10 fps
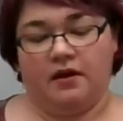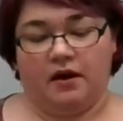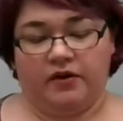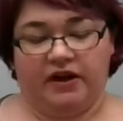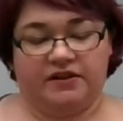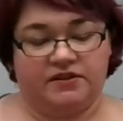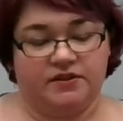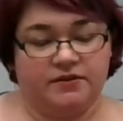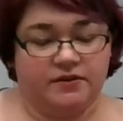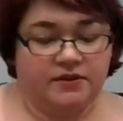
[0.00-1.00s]
All right,
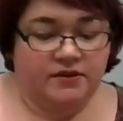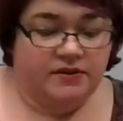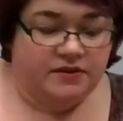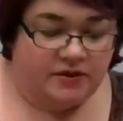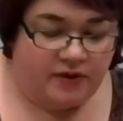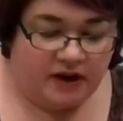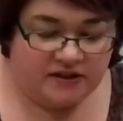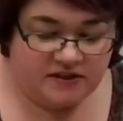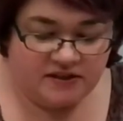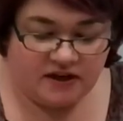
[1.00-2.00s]
so I
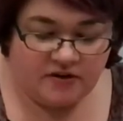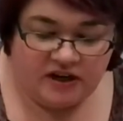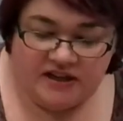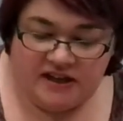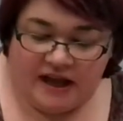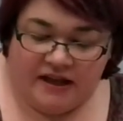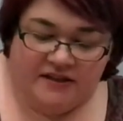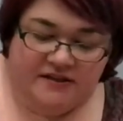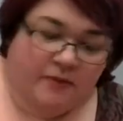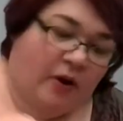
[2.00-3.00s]
just decorated that
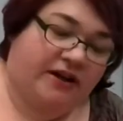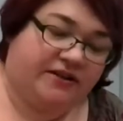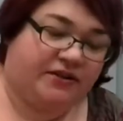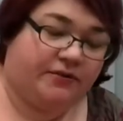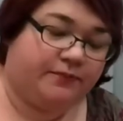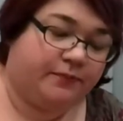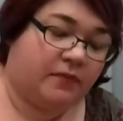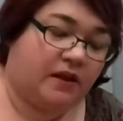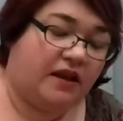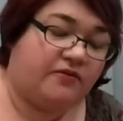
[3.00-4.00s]
because I wanted to.
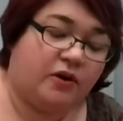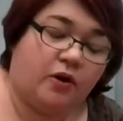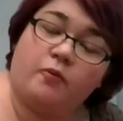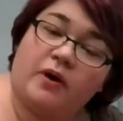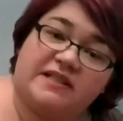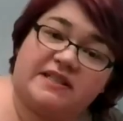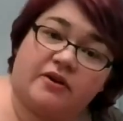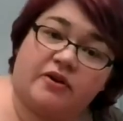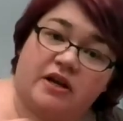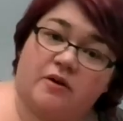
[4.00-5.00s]
If you don't want to
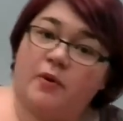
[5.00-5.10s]
decorate your